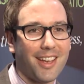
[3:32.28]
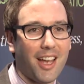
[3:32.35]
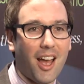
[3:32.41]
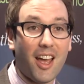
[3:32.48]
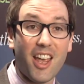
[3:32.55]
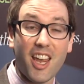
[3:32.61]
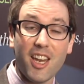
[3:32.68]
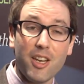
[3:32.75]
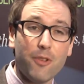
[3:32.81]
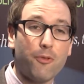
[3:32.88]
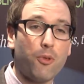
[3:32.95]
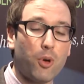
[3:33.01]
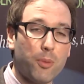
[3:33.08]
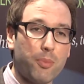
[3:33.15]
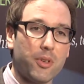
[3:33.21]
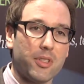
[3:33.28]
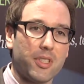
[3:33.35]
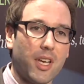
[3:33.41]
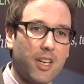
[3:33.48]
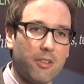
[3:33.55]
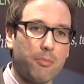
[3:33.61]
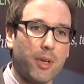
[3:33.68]

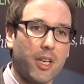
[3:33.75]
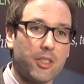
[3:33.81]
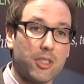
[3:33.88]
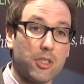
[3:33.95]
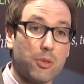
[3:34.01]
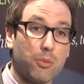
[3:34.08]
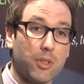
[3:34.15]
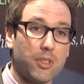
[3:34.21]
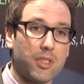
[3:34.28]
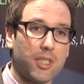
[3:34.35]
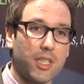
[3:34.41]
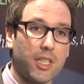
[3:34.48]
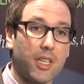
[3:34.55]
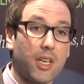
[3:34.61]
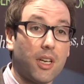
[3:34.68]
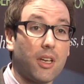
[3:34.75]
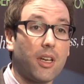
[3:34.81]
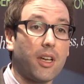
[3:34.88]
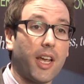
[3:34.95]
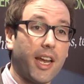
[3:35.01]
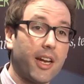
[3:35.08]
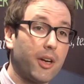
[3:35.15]
84% of patients will see
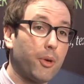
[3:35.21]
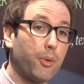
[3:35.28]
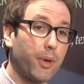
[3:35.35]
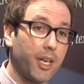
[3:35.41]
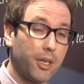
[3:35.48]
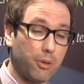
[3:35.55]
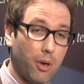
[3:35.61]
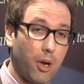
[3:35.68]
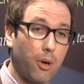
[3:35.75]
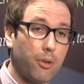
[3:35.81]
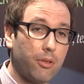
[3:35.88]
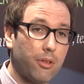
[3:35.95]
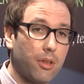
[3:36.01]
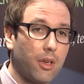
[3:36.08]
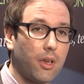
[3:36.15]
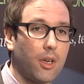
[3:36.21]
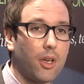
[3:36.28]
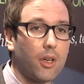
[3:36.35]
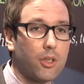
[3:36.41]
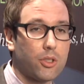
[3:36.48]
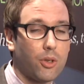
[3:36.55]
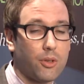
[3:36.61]
hair regrowth,
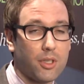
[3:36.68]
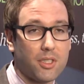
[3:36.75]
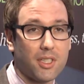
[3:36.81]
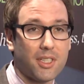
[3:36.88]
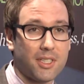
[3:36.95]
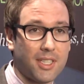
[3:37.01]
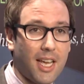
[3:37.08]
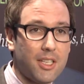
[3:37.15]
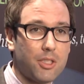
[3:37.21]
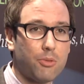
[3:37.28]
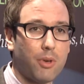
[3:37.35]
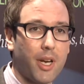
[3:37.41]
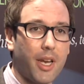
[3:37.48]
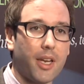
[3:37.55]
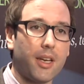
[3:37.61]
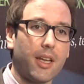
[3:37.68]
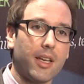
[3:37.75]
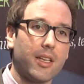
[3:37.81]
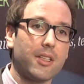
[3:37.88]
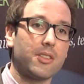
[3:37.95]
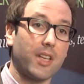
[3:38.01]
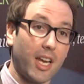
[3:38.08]
so the success rate
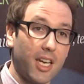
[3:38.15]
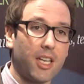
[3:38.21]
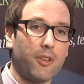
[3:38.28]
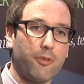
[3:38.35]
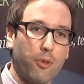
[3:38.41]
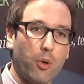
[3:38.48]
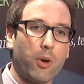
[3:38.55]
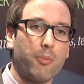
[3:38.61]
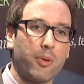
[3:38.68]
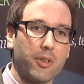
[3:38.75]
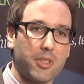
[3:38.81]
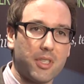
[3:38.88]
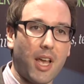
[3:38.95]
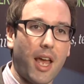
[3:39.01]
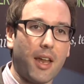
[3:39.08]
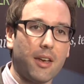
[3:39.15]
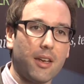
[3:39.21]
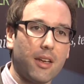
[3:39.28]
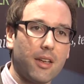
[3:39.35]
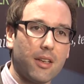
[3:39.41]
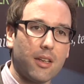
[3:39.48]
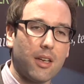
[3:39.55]
is 84%.
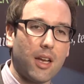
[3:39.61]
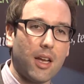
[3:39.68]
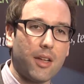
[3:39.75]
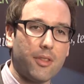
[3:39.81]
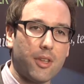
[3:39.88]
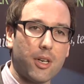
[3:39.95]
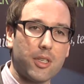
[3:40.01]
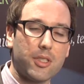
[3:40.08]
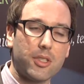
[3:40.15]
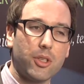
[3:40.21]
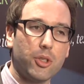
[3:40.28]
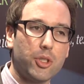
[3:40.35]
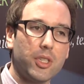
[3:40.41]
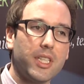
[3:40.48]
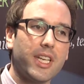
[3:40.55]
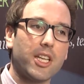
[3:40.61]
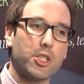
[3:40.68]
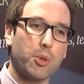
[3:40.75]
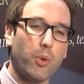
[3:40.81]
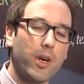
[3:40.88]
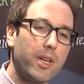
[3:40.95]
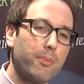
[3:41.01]
There's usually a
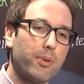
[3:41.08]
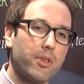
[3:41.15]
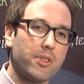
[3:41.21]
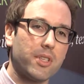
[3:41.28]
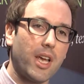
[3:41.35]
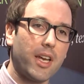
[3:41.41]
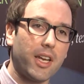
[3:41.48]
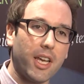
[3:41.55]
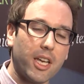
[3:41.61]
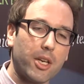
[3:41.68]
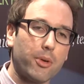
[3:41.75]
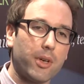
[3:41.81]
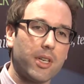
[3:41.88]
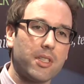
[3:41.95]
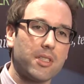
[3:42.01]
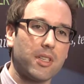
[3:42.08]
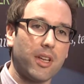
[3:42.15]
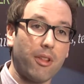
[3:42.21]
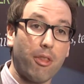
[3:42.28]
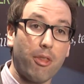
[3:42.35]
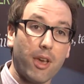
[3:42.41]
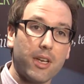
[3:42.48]
20% increase
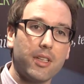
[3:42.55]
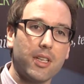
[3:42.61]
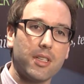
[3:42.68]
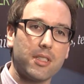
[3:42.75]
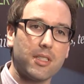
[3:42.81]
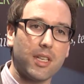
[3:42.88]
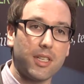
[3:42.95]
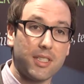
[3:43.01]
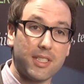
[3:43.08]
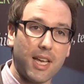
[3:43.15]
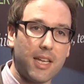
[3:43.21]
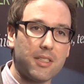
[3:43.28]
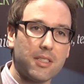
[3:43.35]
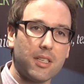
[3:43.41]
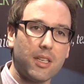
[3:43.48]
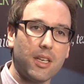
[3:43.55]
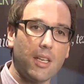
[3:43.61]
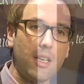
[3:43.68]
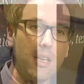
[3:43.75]
in thickness and density,